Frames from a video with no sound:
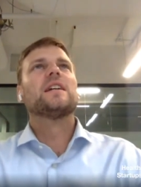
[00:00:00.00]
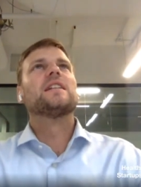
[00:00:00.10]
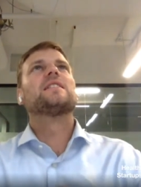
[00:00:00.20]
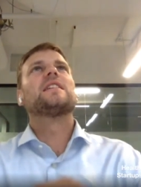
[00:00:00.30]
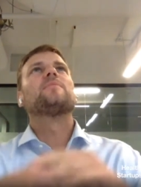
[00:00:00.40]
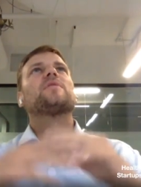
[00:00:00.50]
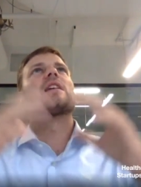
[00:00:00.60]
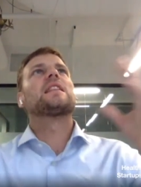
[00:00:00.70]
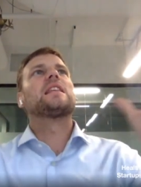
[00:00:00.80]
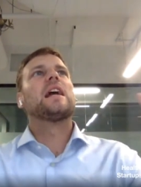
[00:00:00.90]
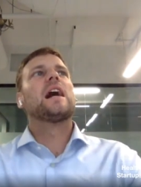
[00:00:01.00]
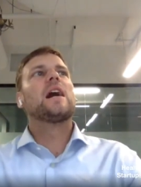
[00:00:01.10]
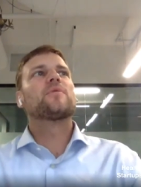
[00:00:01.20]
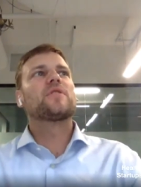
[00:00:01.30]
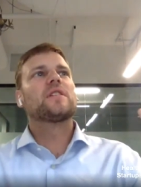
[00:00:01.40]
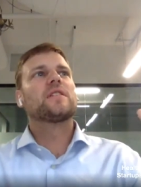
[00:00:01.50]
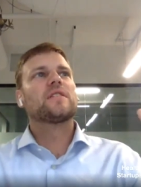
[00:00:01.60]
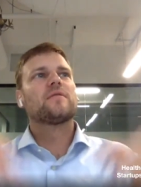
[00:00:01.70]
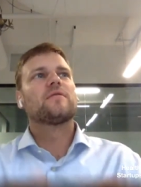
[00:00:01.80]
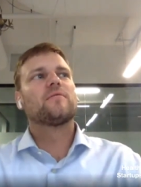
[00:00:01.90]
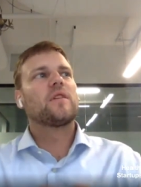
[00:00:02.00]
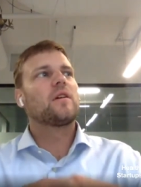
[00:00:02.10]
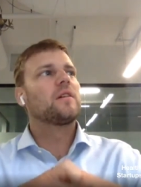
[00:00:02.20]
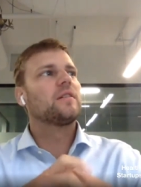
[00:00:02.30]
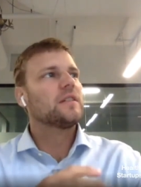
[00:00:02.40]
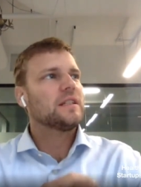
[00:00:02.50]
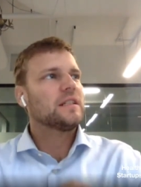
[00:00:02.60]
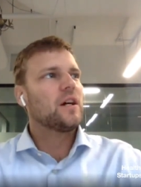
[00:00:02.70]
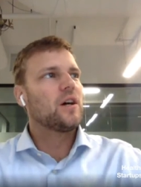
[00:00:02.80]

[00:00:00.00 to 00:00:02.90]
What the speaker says: it seems like the options are